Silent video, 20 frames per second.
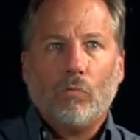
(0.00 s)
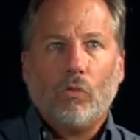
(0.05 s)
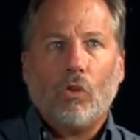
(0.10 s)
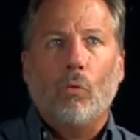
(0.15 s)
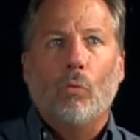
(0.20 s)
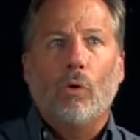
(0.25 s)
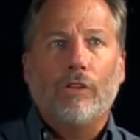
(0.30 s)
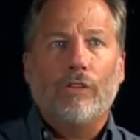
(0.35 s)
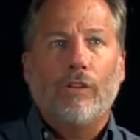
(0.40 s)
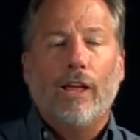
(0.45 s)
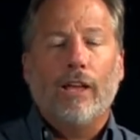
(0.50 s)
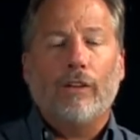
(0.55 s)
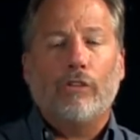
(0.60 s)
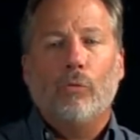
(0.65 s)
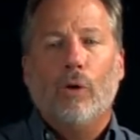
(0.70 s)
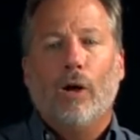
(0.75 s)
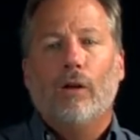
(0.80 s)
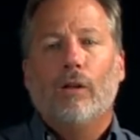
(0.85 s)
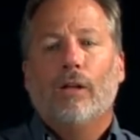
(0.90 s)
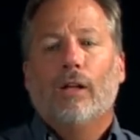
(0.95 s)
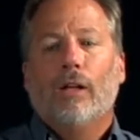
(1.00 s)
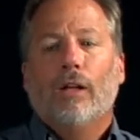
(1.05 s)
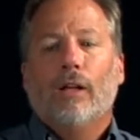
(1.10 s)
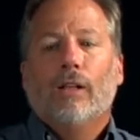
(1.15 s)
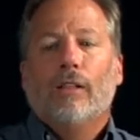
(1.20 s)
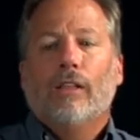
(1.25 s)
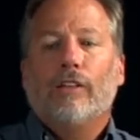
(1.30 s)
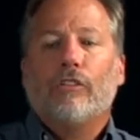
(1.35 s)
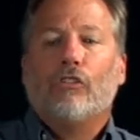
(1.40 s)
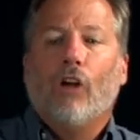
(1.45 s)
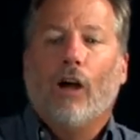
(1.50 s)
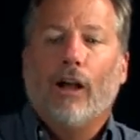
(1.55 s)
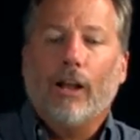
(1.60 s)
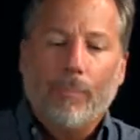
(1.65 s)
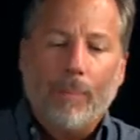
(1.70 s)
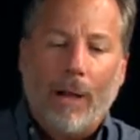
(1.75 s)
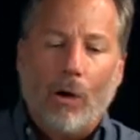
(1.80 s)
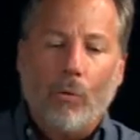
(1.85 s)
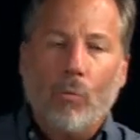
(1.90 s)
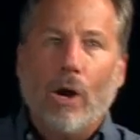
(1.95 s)
What's next? Well, let's talk
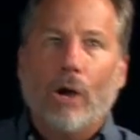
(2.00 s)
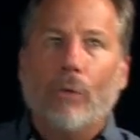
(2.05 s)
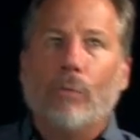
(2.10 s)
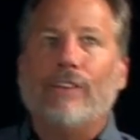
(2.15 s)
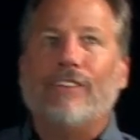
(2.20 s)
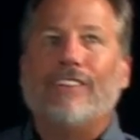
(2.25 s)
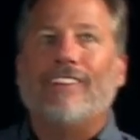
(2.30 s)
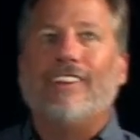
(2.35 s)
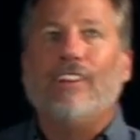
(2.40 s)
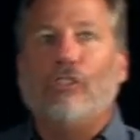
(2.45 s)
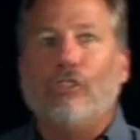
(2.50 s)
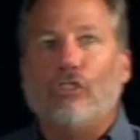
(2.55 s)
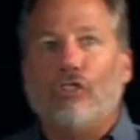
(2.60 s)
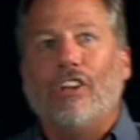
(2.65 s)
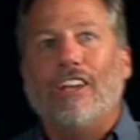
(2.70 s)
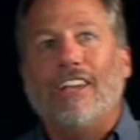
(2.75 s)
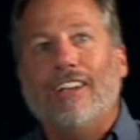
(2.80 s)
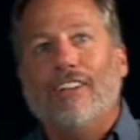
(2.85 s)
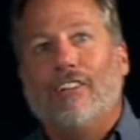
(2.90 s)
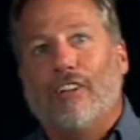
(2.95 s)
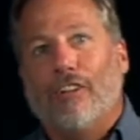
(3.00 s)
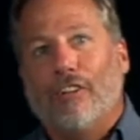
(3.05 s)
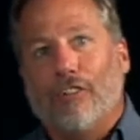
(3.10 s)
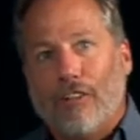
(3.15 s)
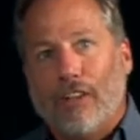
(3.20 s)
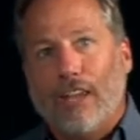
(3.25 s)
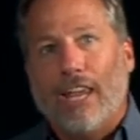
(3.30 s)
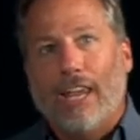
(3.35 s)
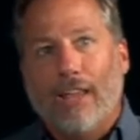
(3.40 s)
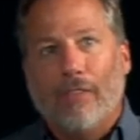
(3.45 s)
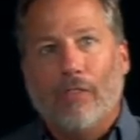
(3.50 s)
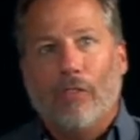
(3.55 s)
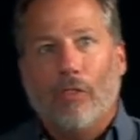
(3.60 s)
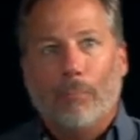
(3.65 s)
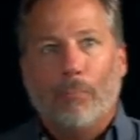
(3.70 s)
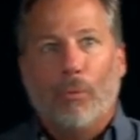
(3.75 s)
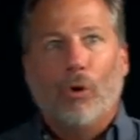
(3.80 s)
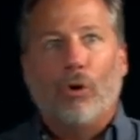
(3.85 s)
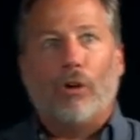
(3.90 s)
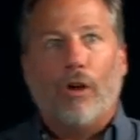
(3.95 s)
about where we see Jesus in the
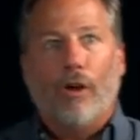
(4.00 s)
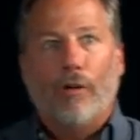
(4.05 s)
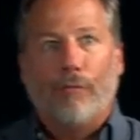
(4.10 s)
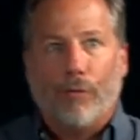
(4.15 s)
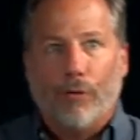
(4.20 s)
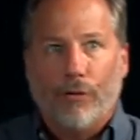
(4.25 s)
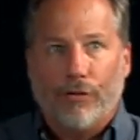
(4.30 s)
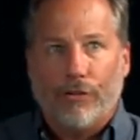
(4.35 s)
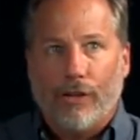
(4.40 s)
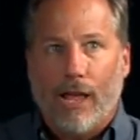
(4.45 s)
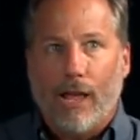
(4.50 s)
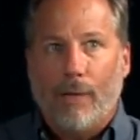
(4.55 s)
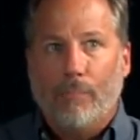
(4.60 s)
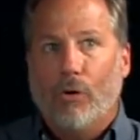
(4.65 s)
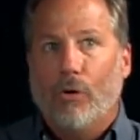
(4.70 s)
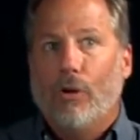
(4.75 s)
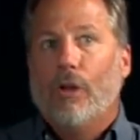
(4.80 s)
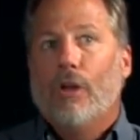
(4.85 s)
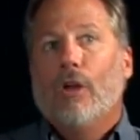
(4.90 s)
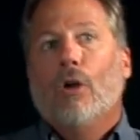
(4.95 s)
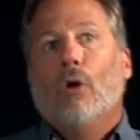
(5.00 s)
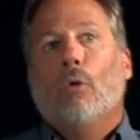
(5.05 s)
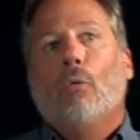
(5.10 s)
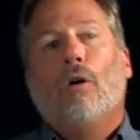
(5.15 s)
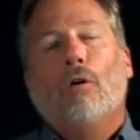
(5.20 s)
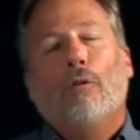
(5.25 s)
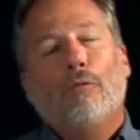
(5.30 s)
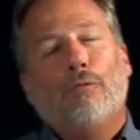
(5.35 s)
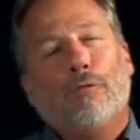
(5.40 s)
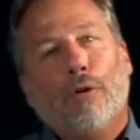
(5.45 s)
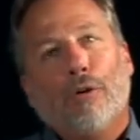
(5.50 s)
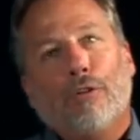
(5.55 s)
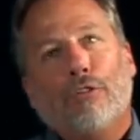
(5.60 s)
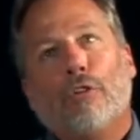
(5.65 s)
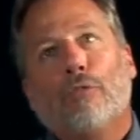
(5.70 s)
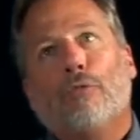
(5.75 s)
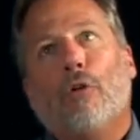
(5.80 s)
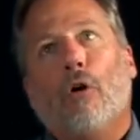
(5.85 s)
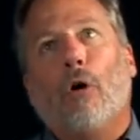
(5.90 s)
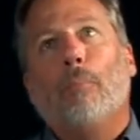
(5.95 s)
book of 1 Samuel. Well, first
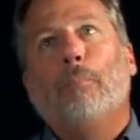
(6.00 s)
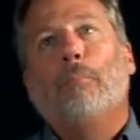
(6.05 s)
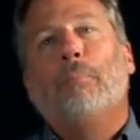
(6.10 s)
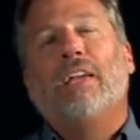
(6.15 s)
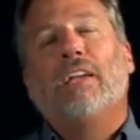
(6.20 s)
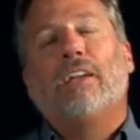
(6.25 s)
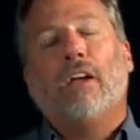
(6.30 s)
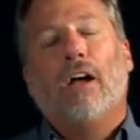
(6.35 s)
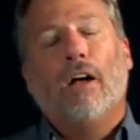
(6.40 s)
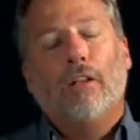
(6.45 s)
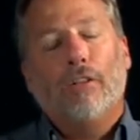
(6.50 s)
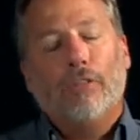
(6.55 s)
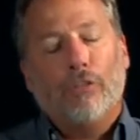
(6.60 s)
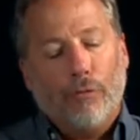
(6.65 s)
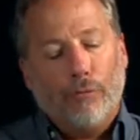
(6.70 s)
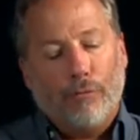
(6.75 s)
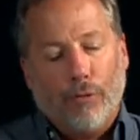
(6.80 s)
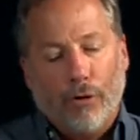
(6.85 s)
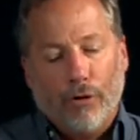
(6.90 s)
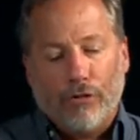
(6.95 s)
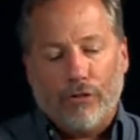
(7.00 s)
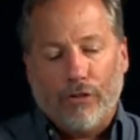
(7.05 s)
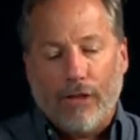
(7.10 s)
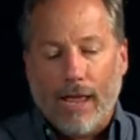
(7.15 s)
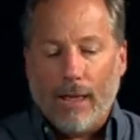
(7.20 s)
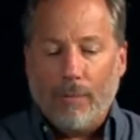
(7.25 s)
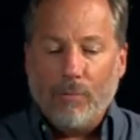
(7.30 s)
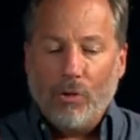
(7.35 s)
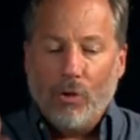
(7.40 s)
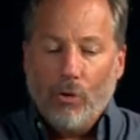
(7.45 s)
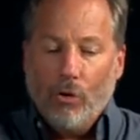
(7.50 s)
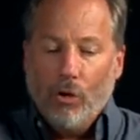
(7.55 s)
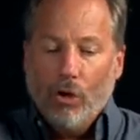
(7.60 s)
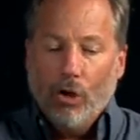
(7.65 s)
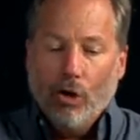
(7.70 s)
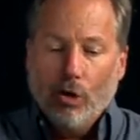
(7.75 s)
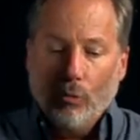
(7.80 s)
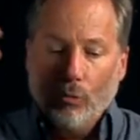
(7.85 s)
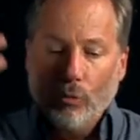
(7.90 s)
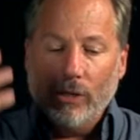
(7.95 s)
of all, because 1 Samuel
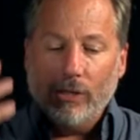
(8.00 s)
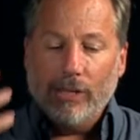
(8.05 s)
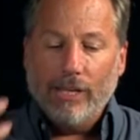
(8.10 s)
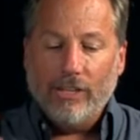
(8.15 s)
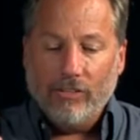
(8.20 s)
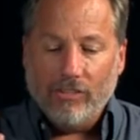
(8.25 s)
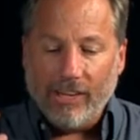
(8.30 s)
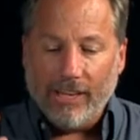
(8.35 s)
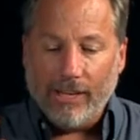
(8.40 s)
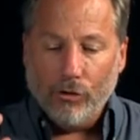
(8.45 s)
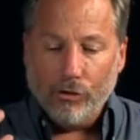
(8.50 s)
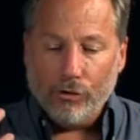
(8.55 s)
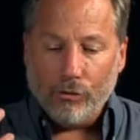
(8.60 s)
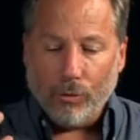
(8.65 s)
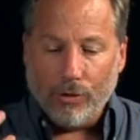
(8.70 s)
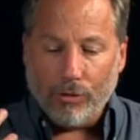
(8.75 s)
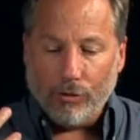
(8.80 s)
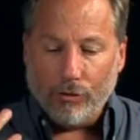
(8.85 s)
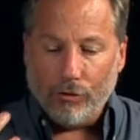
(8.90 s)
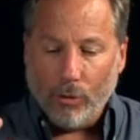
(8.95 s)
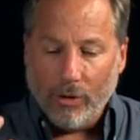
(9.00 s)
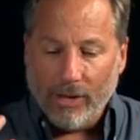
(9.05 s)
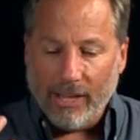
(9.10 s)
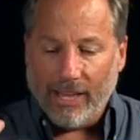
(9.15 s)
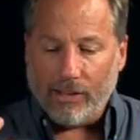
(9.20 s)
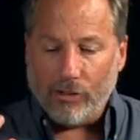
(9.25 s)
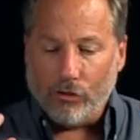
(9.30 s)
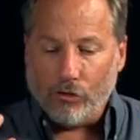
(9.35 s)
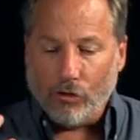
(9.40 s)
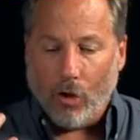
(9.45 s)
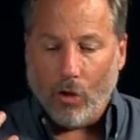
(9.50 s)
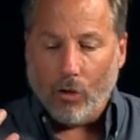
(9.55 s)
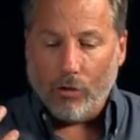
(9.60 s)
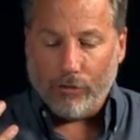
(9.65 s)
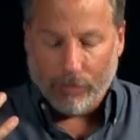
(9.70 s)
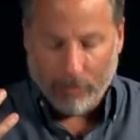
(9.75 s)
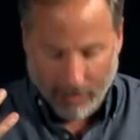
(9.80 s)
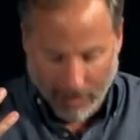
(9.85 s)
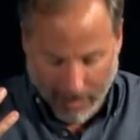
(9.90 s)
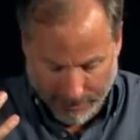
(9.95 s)
really deals with and sort of
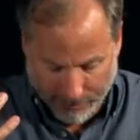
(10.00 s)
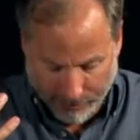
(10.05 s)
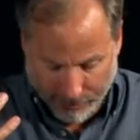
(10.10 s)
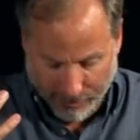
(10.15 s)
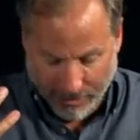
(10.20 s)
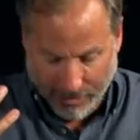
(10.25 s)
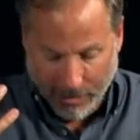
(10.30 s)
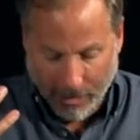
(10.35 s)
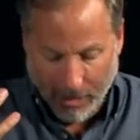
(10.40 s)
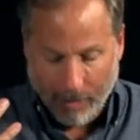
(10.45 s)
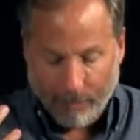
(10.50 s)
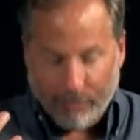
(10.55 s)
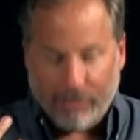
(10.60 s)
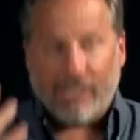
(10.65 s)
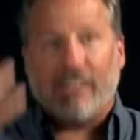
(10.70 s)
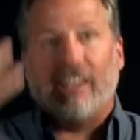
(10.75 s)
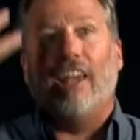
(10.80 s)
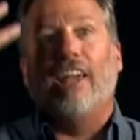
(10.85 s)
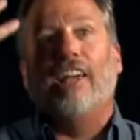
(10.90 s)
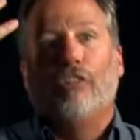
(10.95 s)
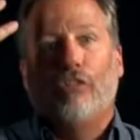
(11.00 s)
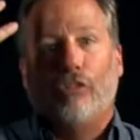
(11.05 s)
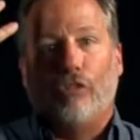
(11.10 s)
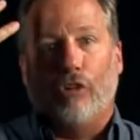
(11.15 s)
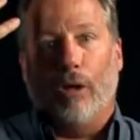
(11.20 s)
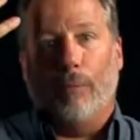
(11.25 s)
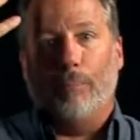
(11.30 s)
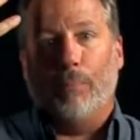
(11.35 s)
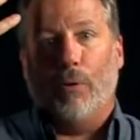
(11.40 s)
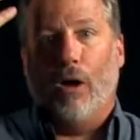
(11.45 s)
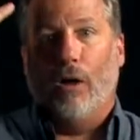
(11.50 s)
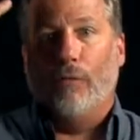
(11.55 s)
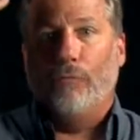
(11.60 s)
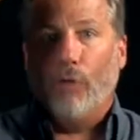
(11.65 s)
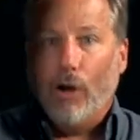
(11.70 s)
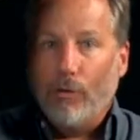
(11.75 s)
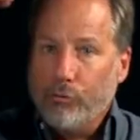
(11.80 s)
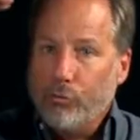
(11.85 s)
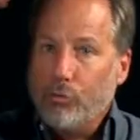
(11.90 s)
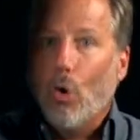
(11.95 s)
exalts the idea of kingship,
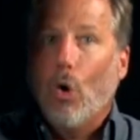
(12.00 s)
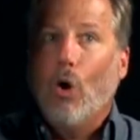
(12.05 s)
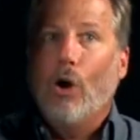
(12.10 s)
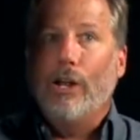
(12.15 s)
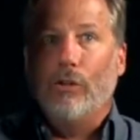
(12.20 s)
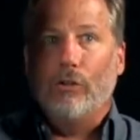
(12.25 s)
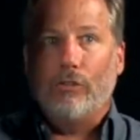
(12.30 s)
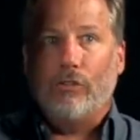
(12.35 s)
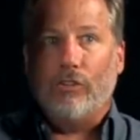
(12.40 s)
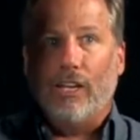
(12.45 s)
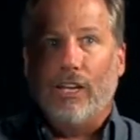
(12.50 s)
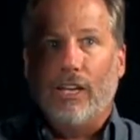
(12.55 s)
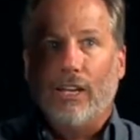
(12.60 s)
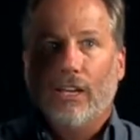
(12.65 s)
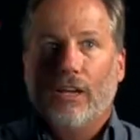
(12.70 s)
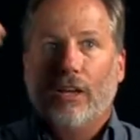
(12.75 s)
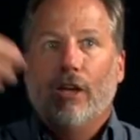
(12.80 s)
of royalty,